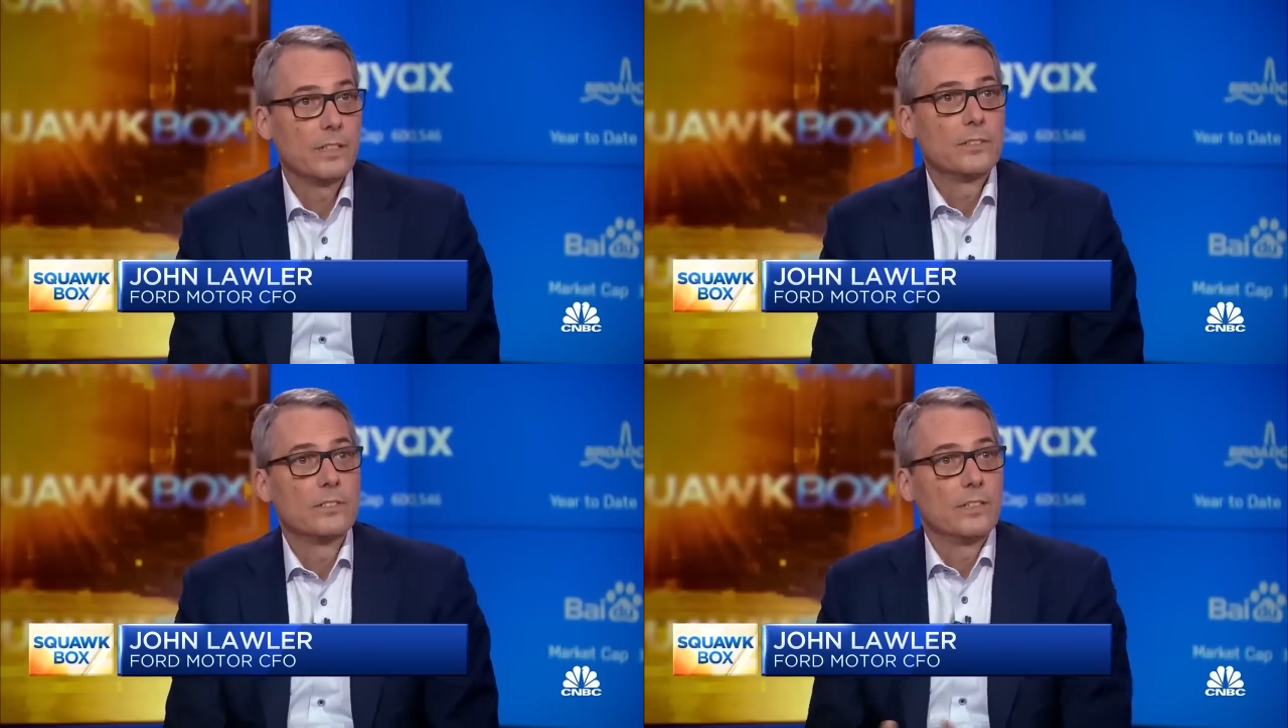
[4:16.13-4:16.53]

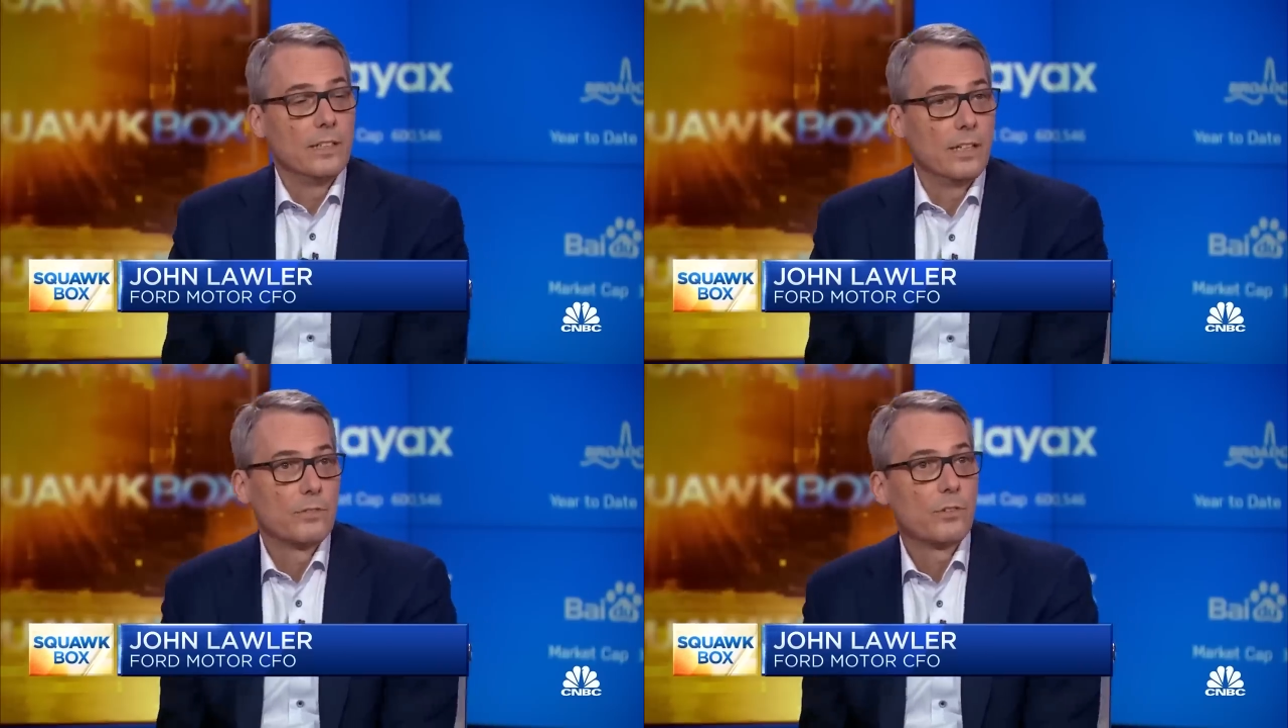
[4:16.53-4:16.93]
goals,
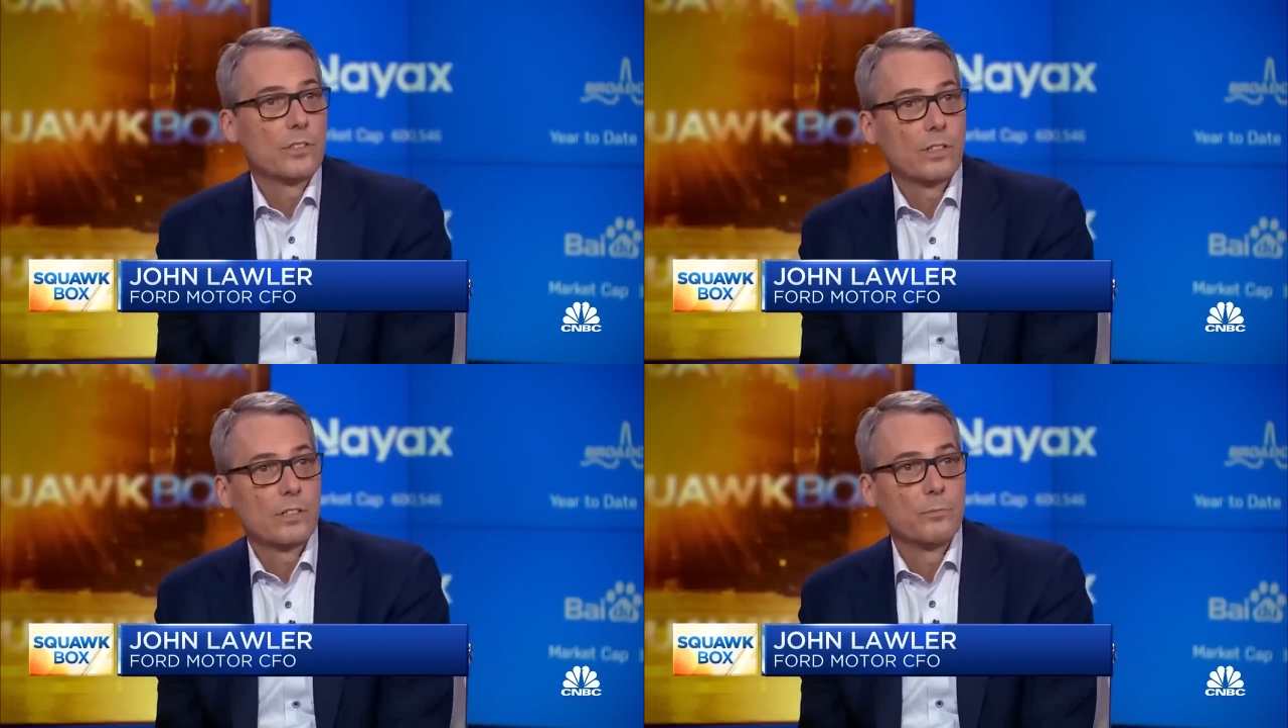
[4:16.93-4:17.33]

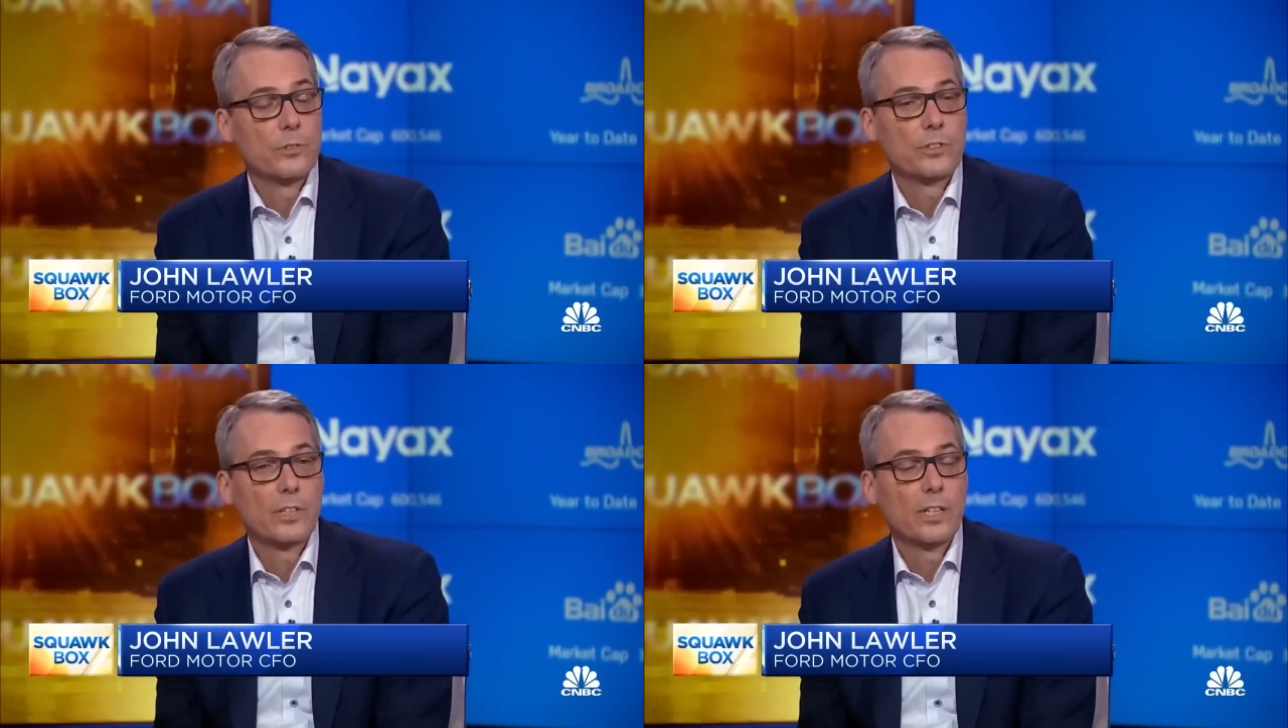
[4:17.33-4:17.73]
referring to
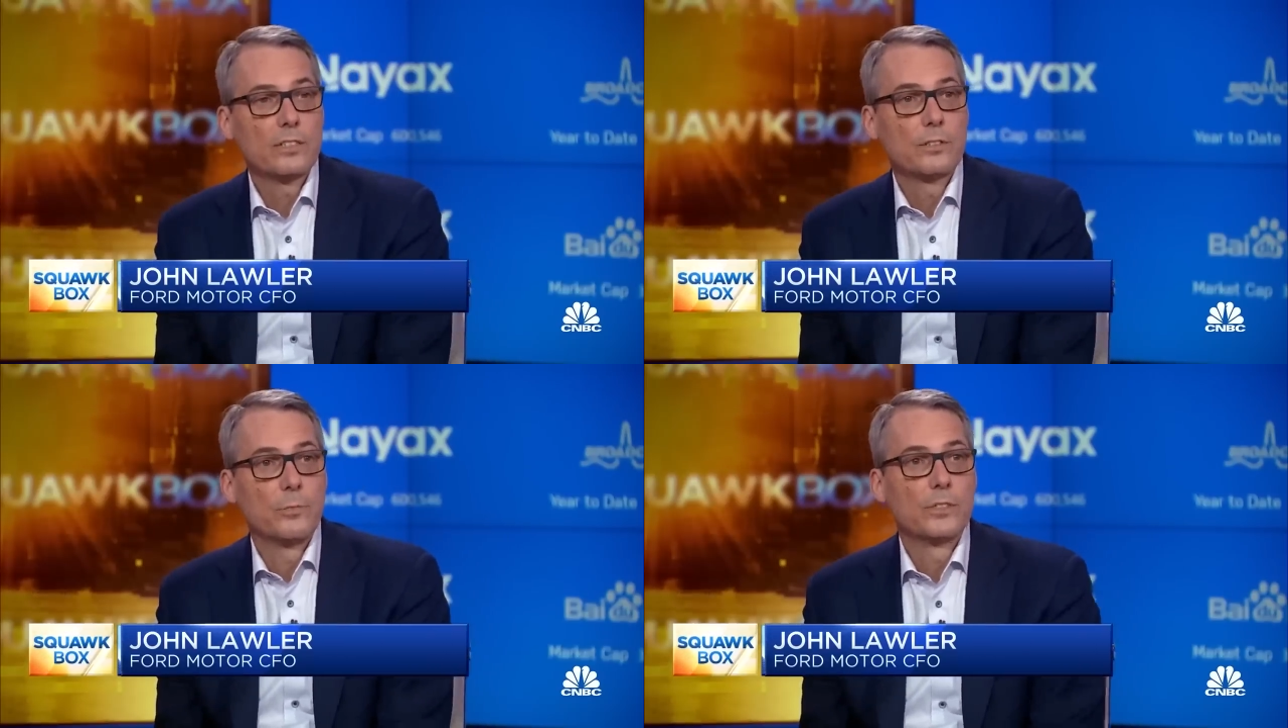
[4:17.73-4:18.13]
many
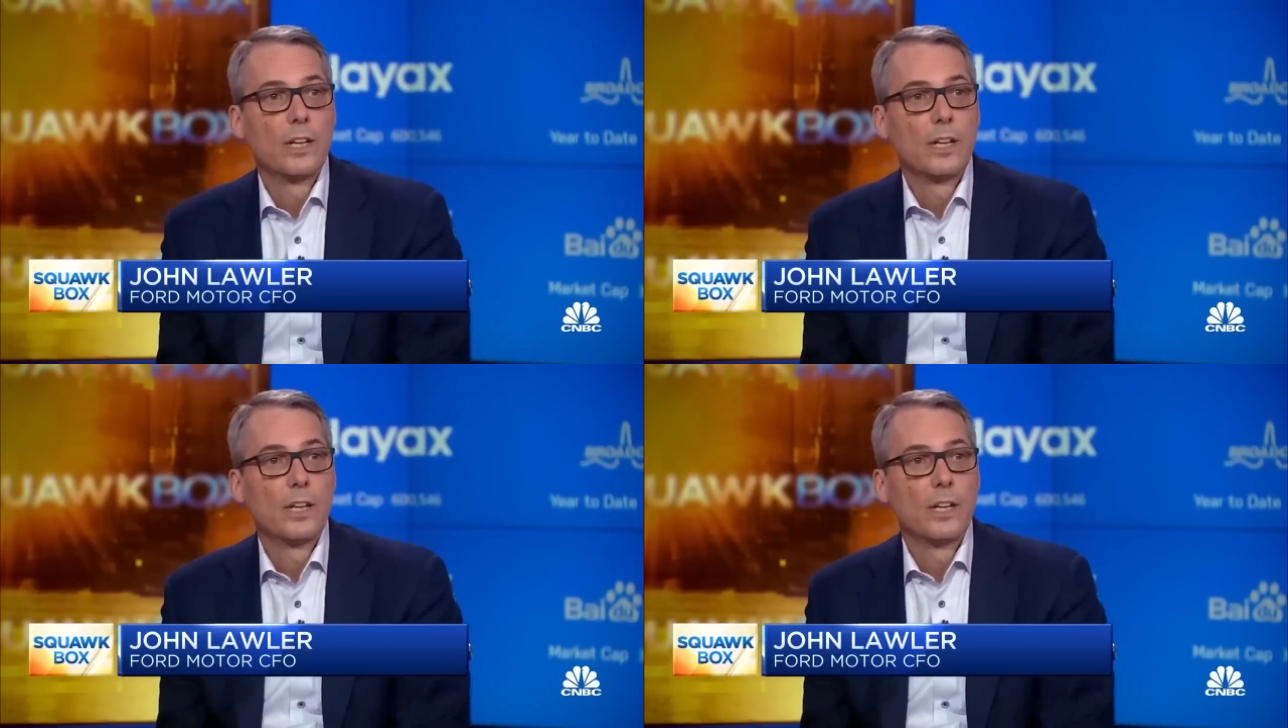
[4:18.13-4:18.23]
new